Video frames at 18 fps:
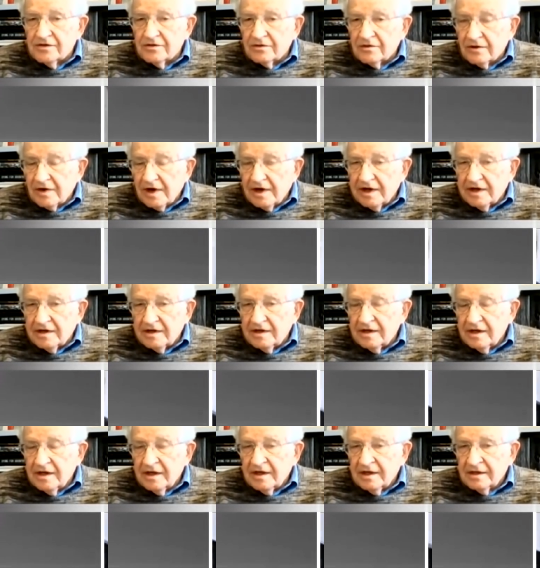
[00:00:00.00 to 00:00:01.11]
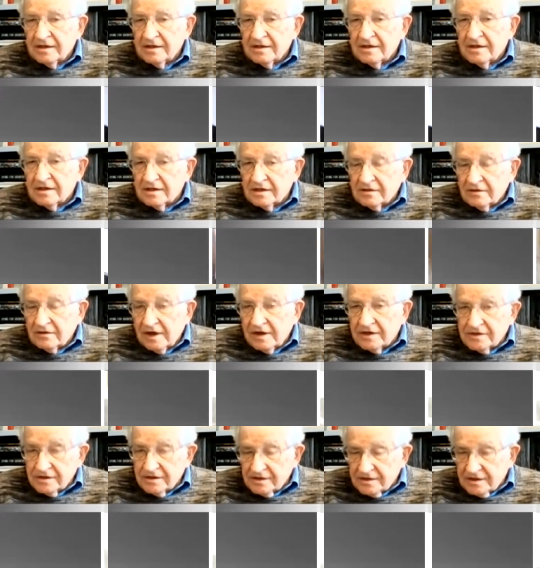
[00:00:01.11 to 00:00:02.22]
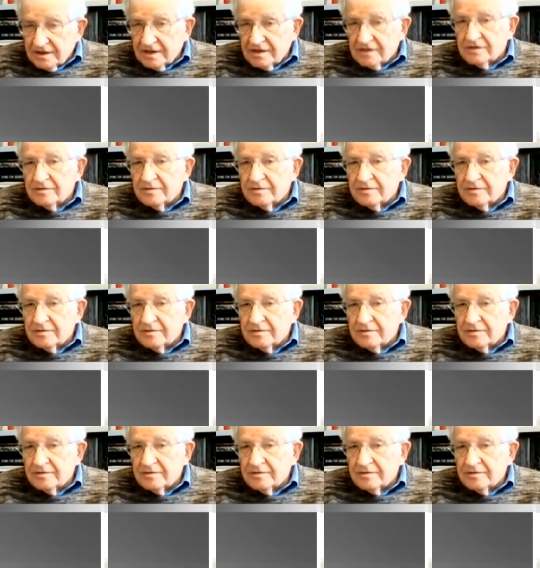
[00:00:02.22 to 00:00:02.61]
Ukraine, a crisis that, as